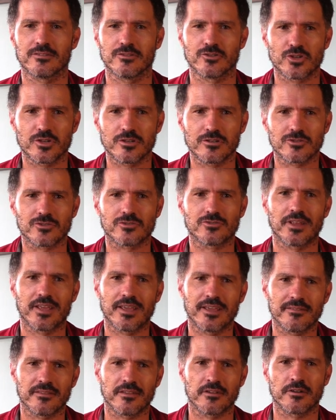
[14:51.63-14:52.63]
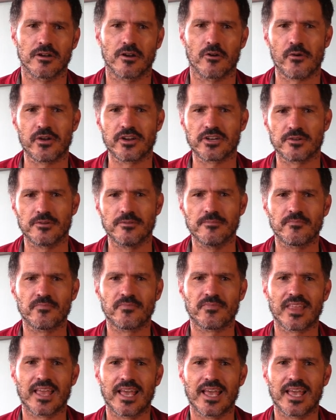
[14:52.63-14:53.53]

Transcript: the church today. They're not original.